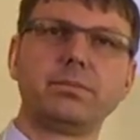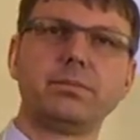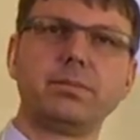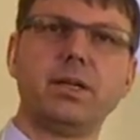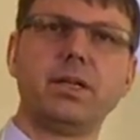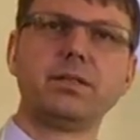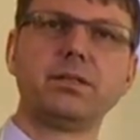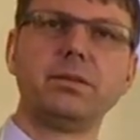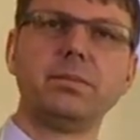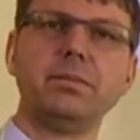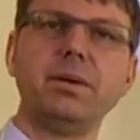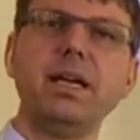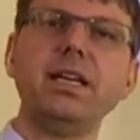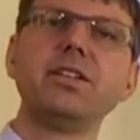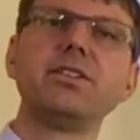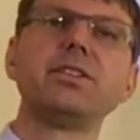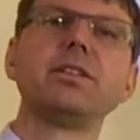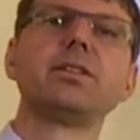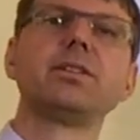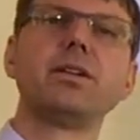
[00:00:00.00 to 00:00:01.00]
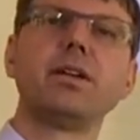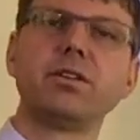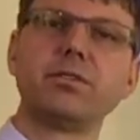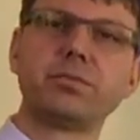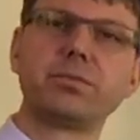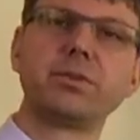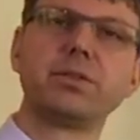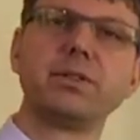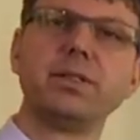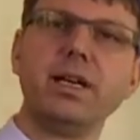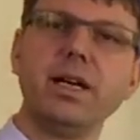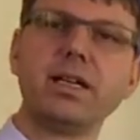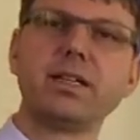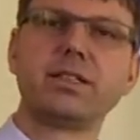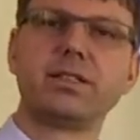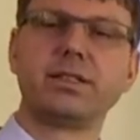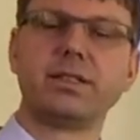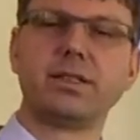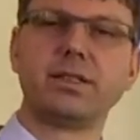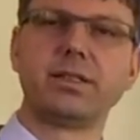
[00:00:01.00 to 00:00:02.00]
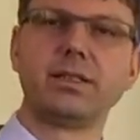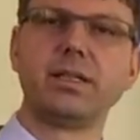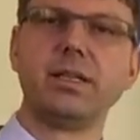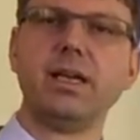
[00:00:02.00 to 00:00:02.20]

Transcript: automation of production